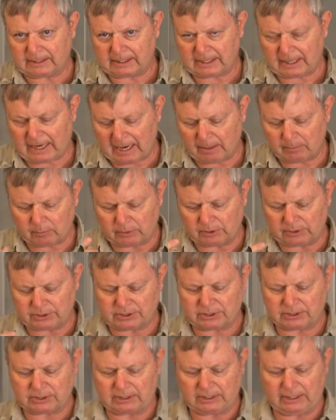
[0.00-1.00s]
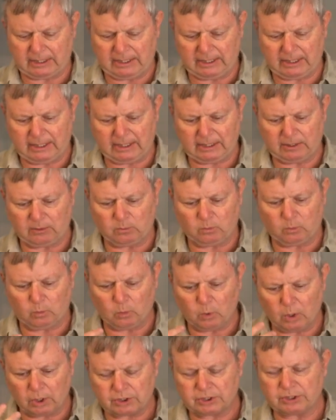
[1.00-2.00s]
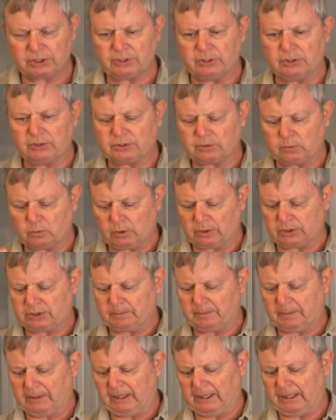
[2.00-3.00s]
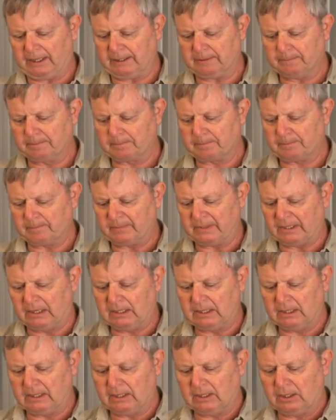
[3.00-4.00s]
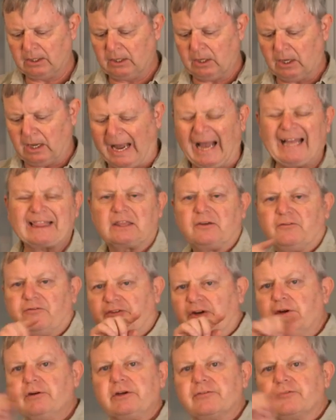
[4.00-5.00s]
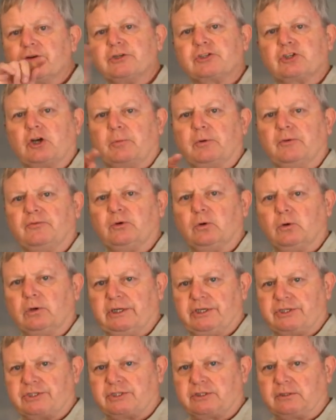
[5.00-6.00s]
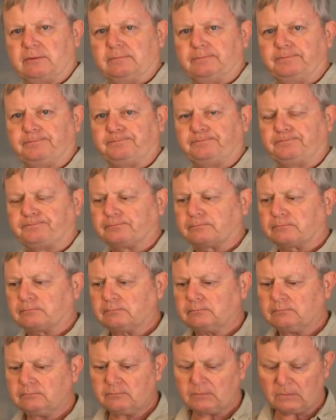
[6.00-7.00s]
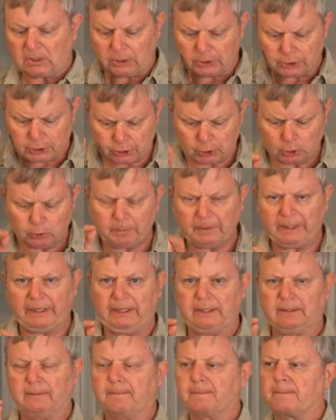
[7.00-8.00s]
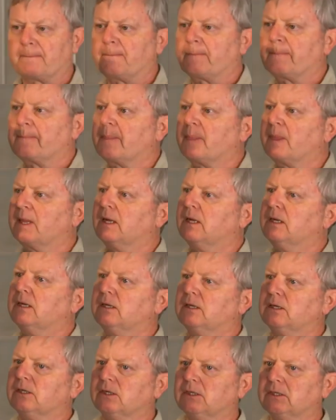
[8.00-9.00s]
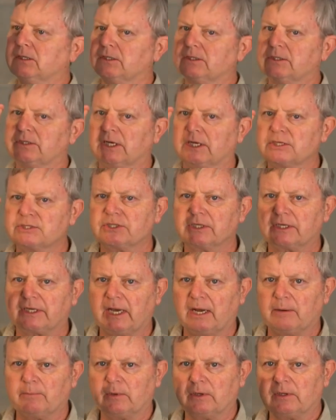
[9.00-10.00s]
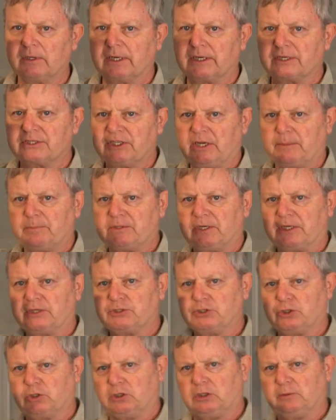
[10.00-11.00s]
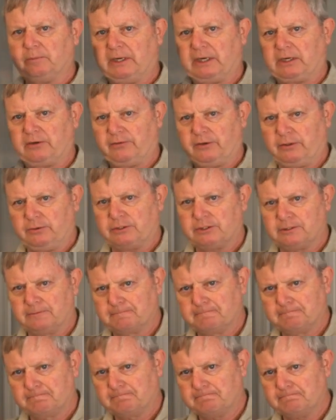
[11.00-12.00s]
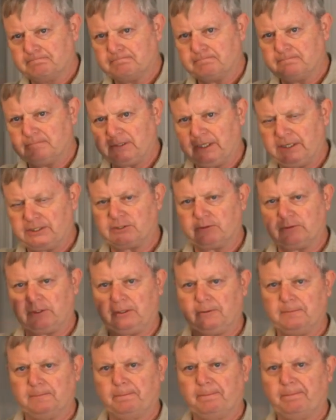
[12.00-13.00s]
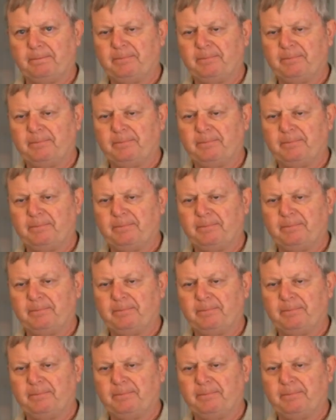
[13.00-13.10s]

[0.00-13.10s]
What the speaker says: cameras and what to use and what to buy, at the very, very top of your list should be, does the camera accept external microphones? Yes or no?